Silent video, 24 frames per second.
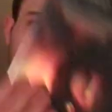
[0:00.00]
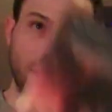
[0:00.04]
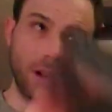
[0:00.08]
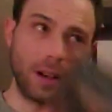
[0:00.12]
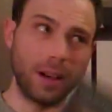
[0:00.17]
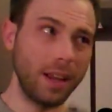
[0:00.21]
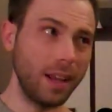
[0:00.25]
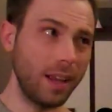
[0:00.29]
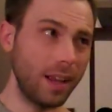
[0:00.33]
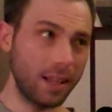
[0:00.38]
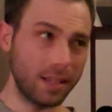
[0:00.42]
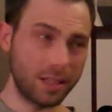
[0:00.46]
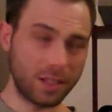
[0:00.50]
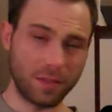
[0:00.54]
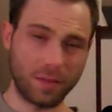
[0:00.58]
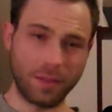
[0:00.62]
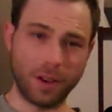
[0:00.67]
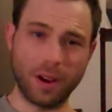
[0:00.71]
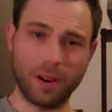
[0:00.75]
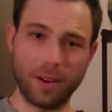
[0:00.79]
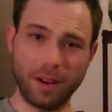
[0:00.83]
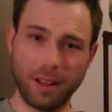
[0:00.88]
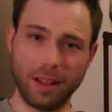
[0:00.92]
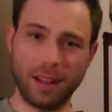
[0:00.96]
but it's a
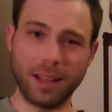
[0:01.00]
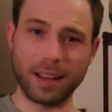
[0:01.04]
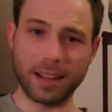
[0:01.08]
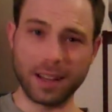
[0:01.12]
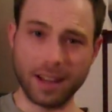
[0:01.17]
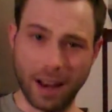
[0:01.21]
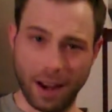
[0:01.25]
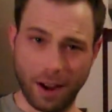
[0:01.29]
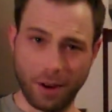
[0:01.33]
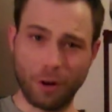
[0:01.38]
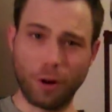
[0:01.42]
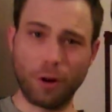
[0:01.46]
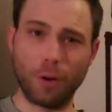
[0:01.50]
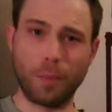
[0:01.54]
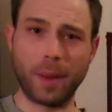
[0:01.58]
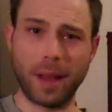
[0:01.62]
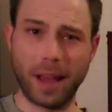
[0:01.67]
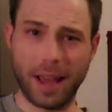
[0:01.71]
very like narrow